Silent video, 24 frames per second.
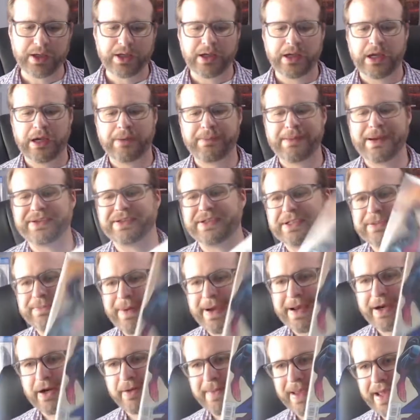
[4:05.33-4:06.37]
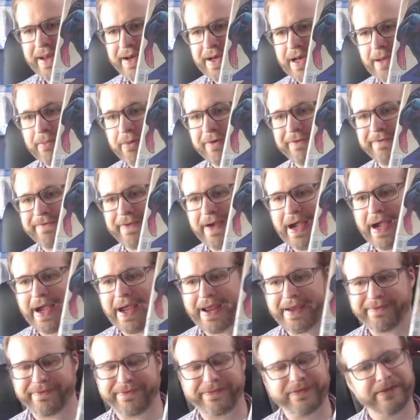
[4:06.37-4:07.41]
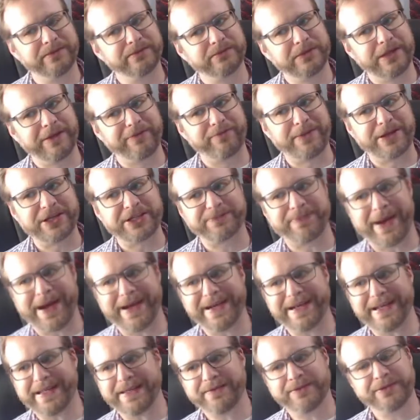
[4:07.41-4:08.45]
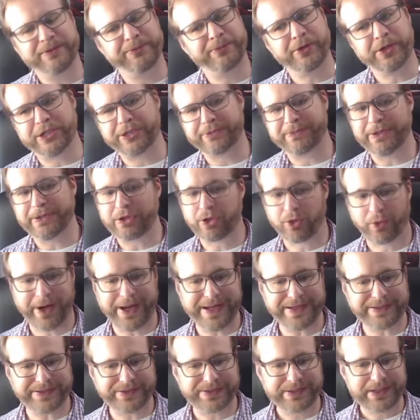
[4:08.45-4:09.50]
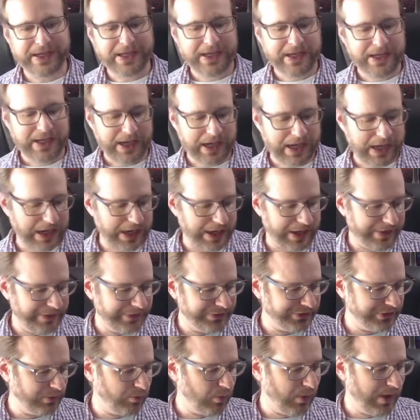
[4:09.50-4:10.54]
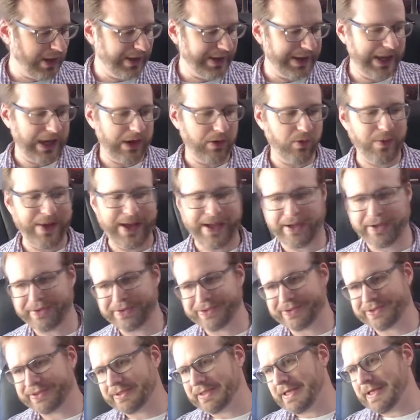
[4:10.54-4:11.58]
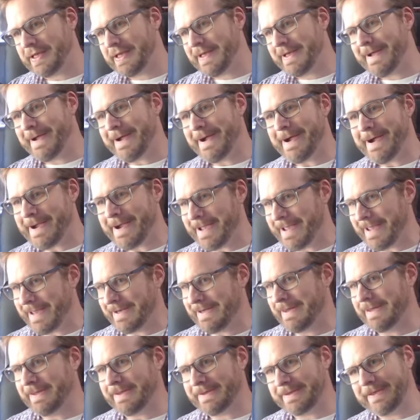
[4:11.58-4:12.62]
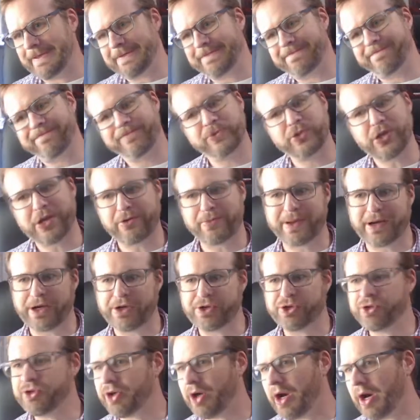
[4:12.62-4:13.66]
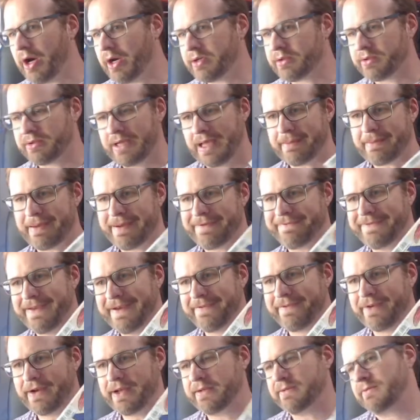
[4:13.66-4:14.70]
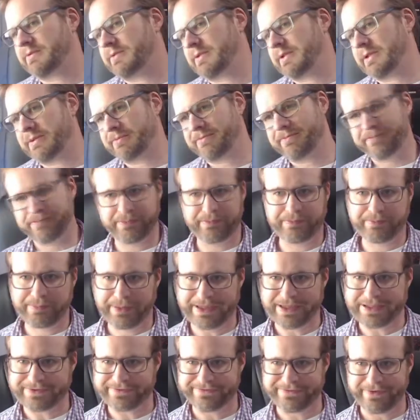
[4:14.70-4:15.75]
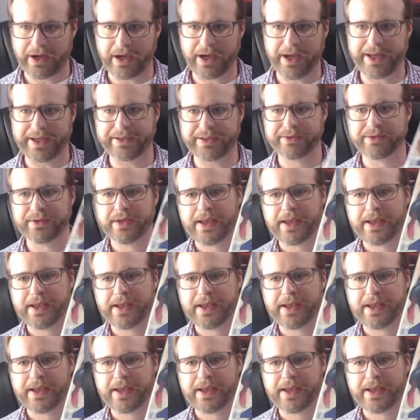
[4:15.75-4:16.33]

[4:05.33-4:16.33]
Amazing Spider-Man number five. Love my Spidey. This book has been great. Uh, was it well? Yeah, Wells. Uh, and the, the John Romita Jr. art, not my favorite, but it's fine.